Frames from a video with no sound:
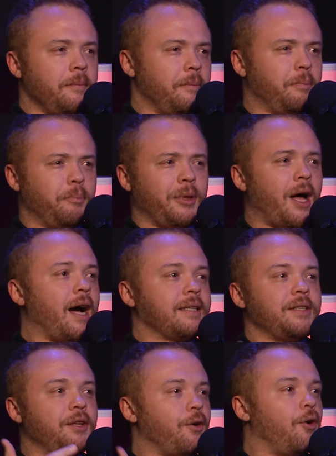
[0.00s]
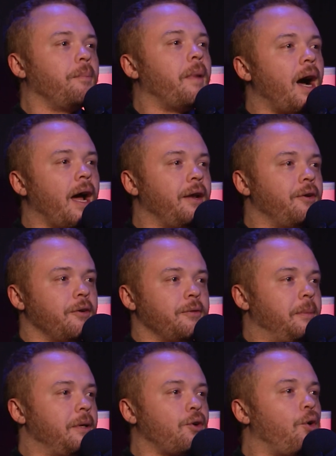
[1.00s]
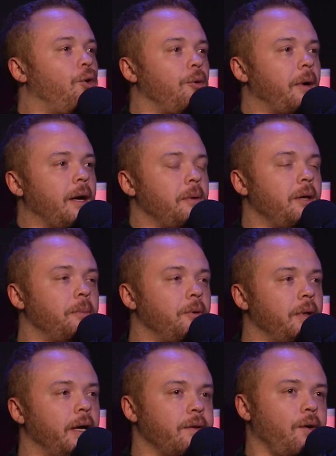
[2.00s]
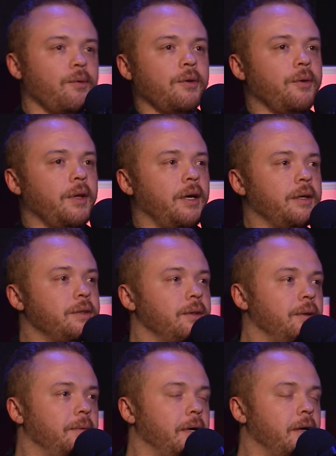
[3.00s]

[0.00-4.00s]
blocks in their own mind or have been told by people like, don't do this or whatever.